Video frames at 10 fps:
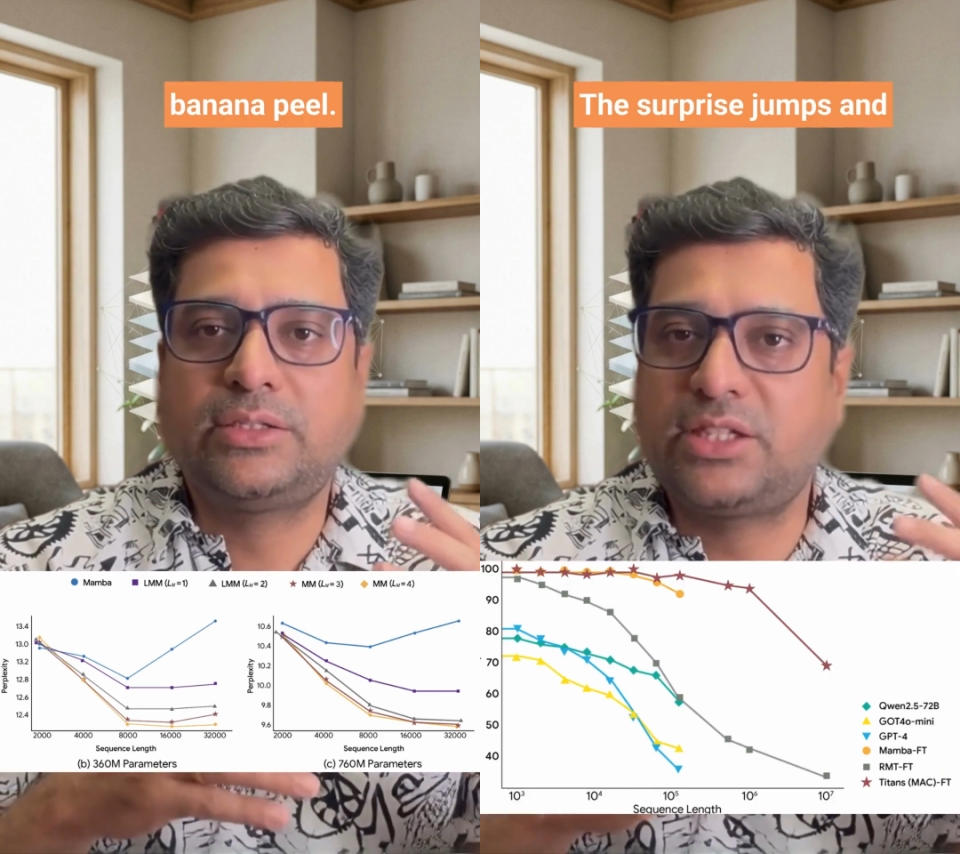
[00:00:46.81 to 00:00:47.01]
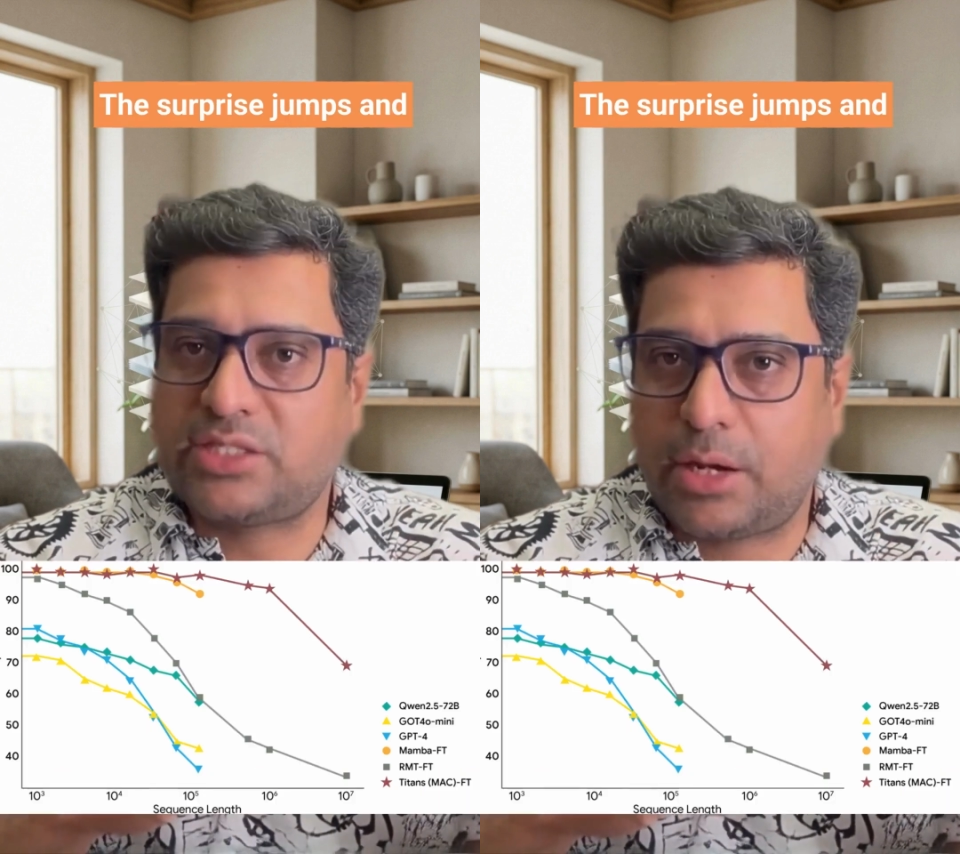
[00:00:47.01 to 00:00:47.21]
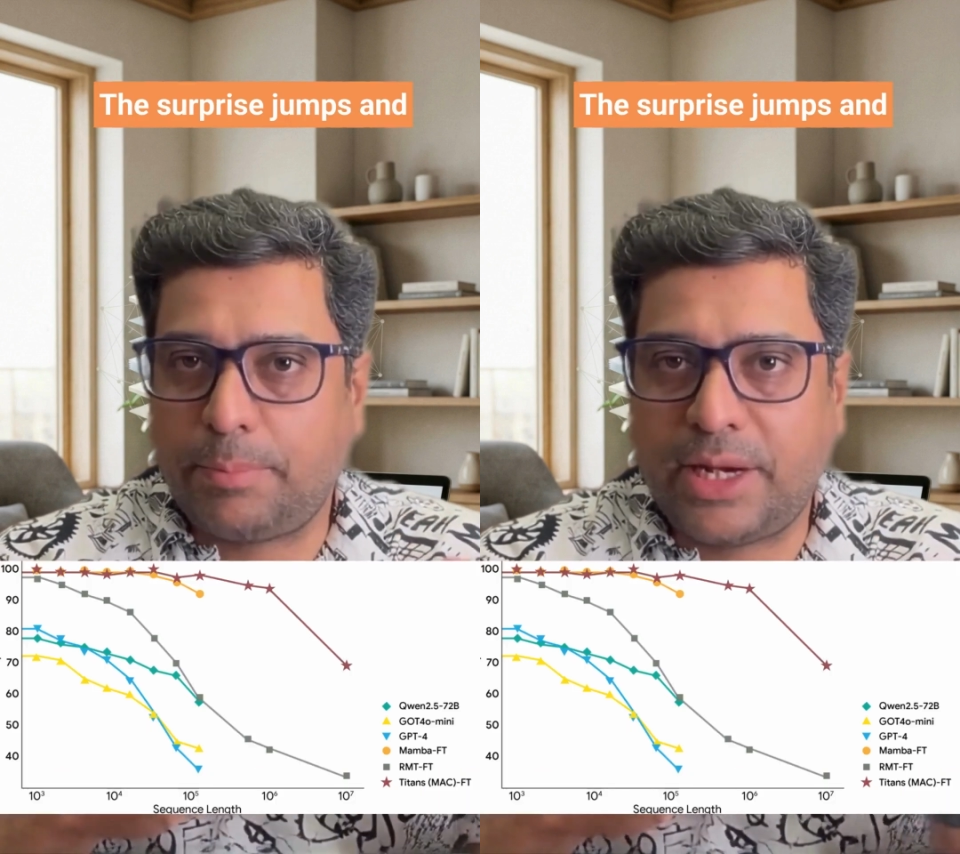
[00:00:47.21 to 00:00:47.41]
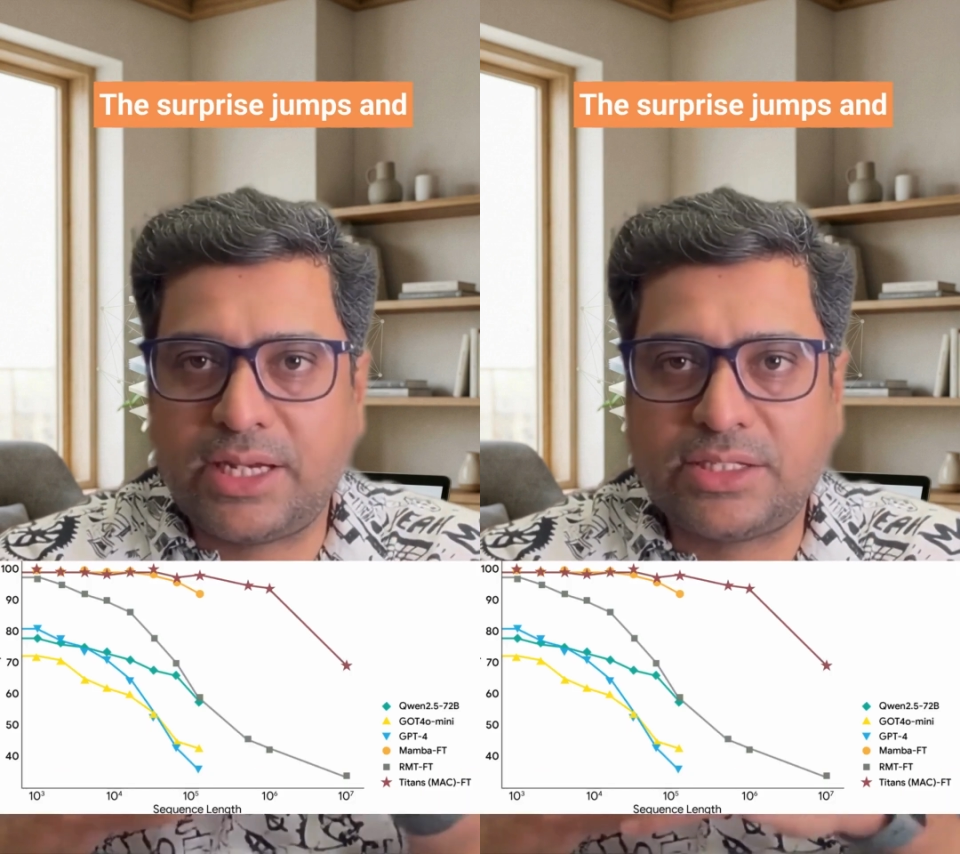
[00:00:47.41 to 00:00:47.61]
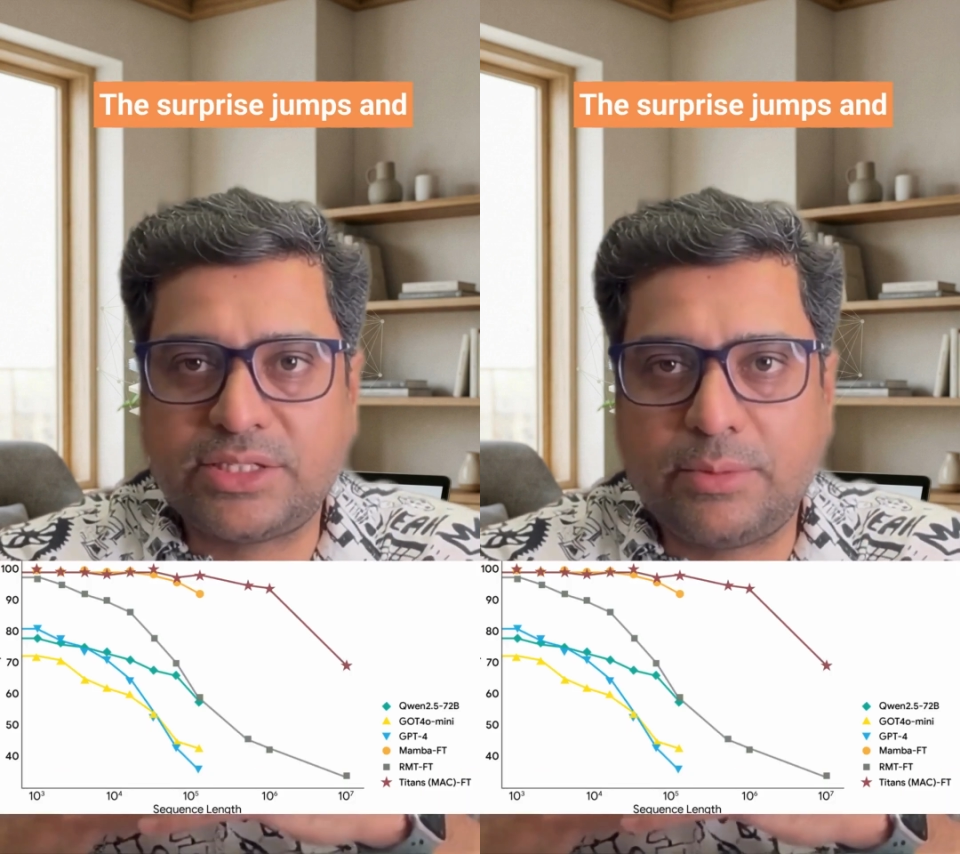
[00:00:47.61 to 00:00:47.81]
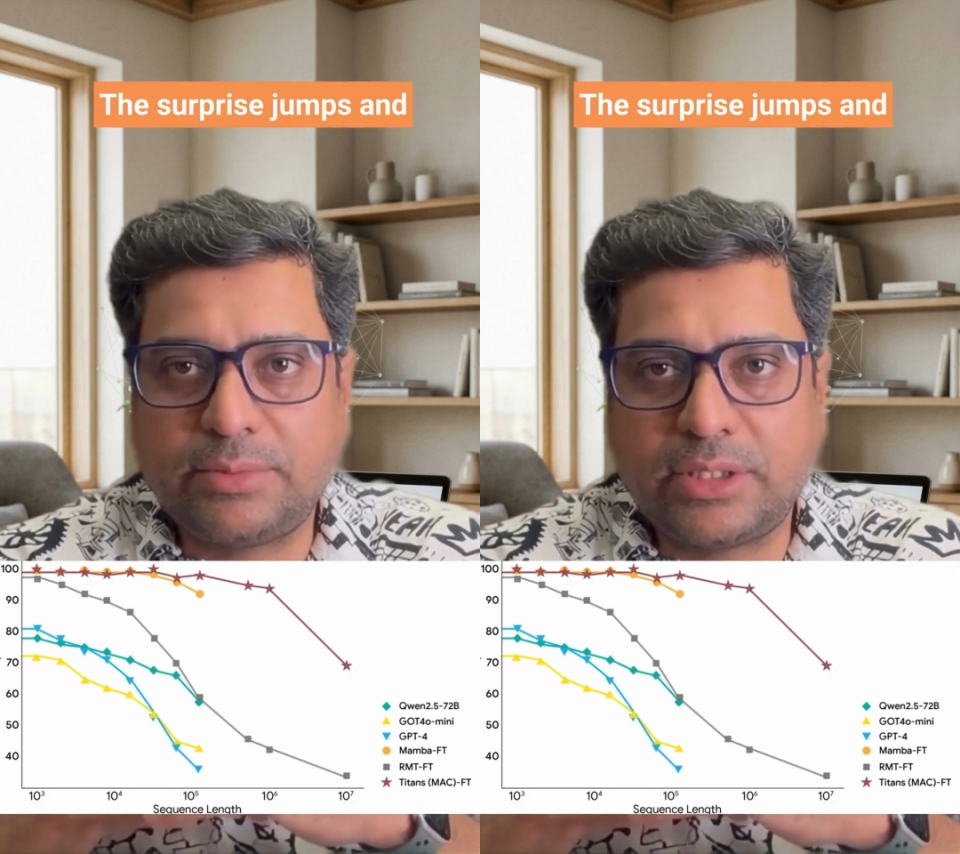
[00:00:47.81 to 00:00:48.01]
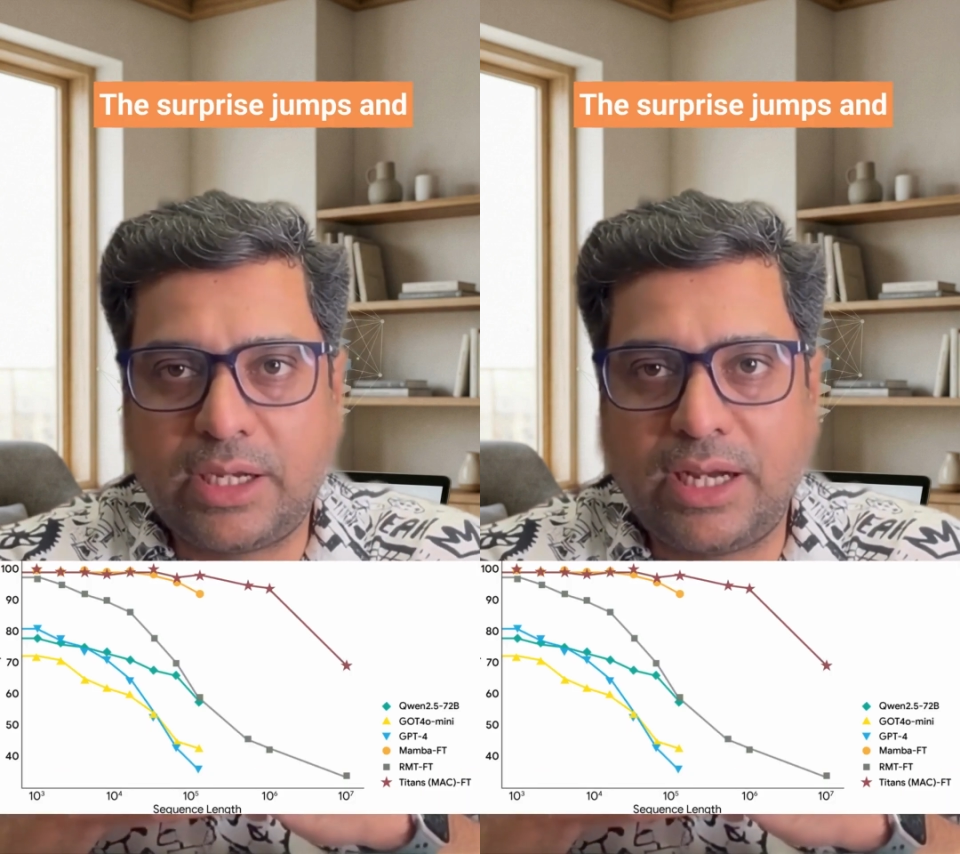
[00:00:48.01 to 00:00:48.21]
The surprise jumps